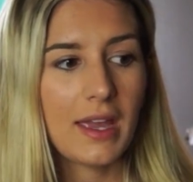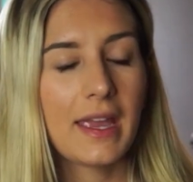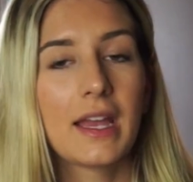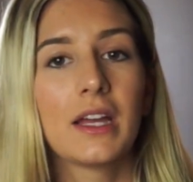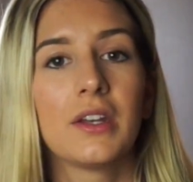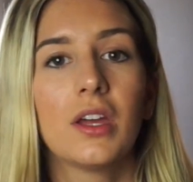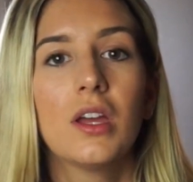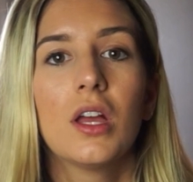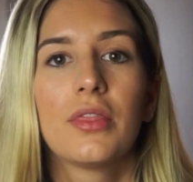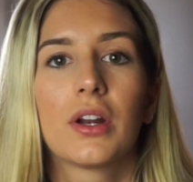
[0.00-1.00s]
And
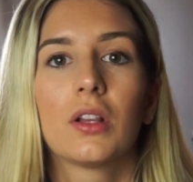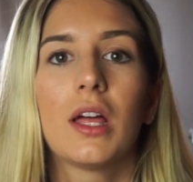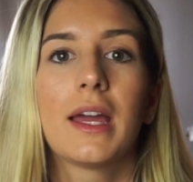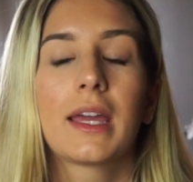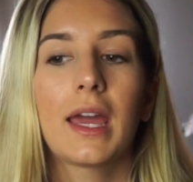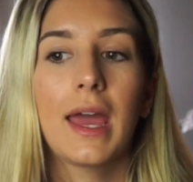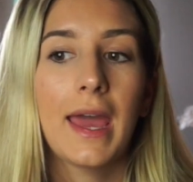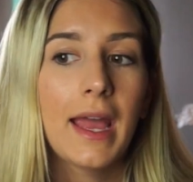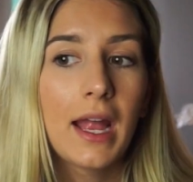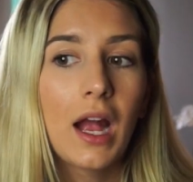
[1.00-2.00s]
they're like,
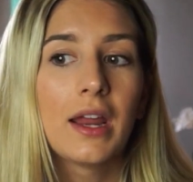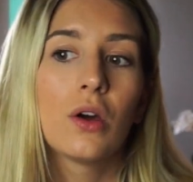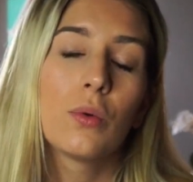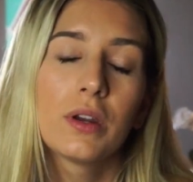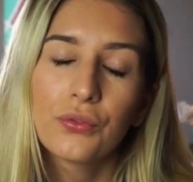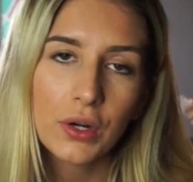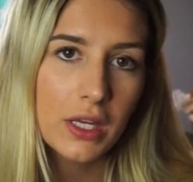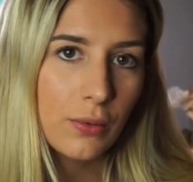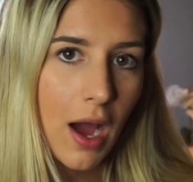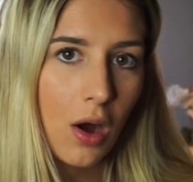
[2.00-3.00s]
hey, I don't want to
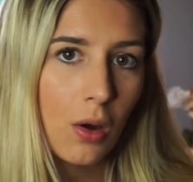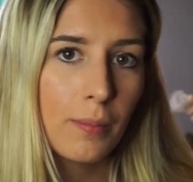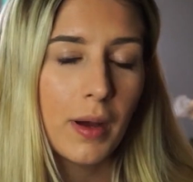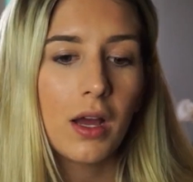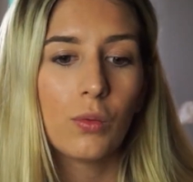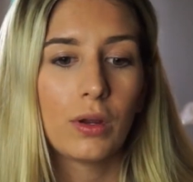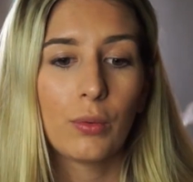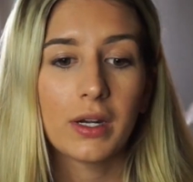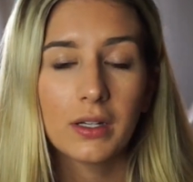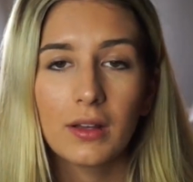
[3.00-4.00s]
freak you out, but we
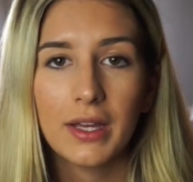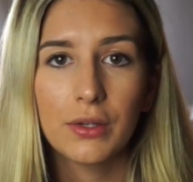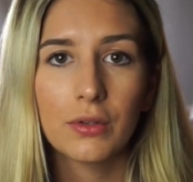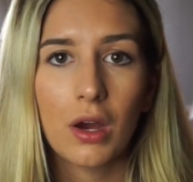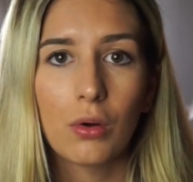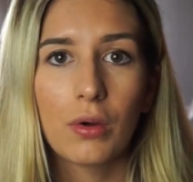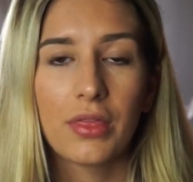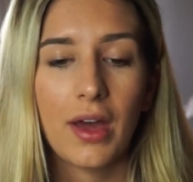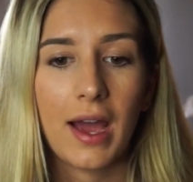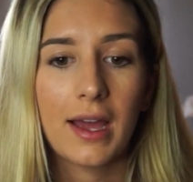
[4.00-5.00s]
wanted to let you
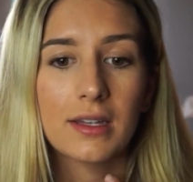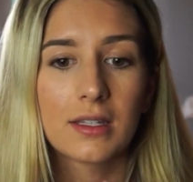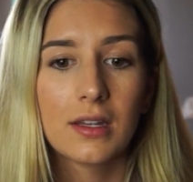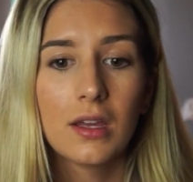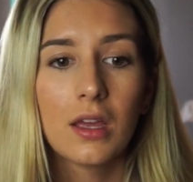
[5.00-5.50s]
know that